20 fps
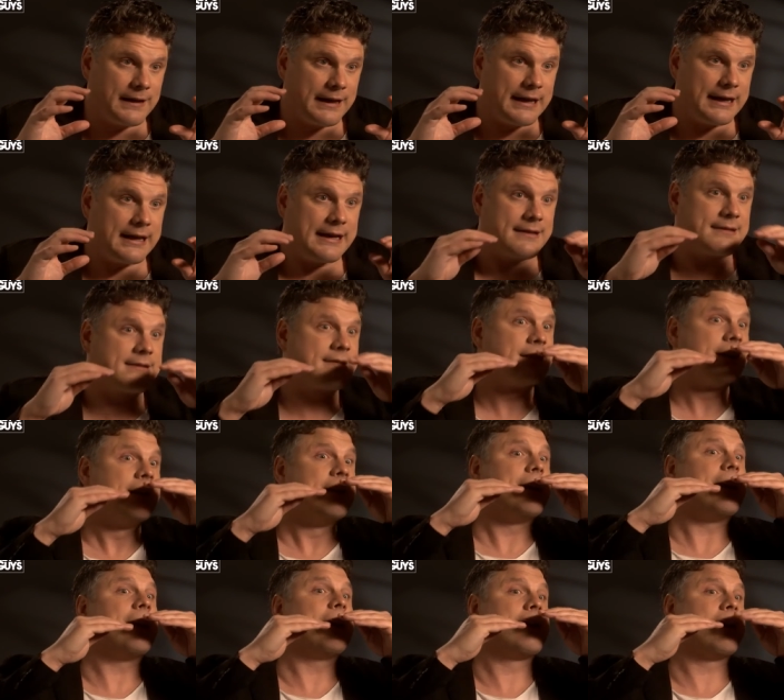it's
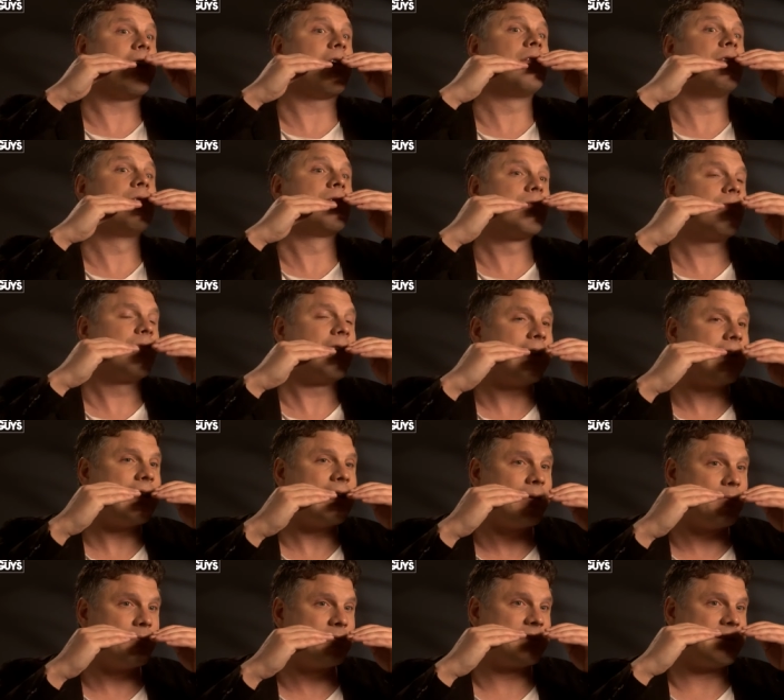it goes right
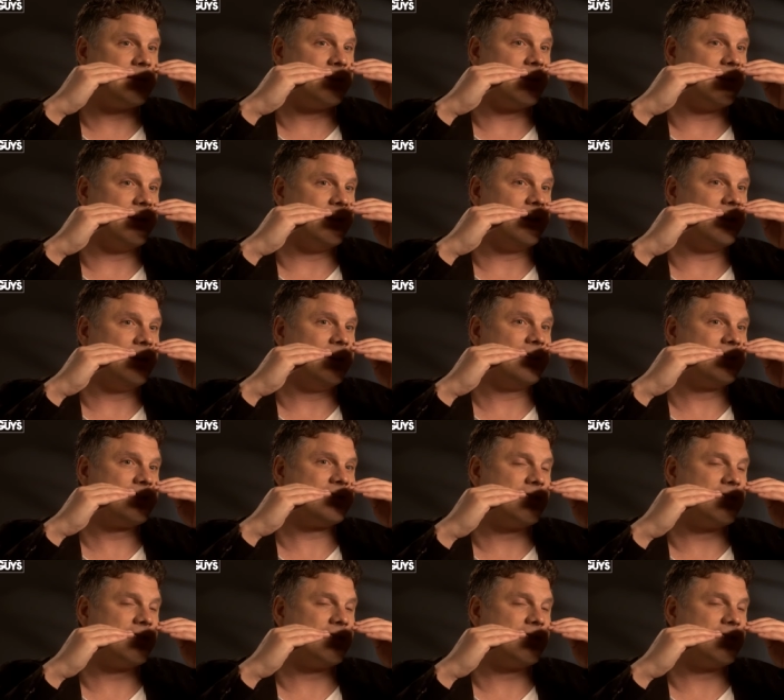up to the yes.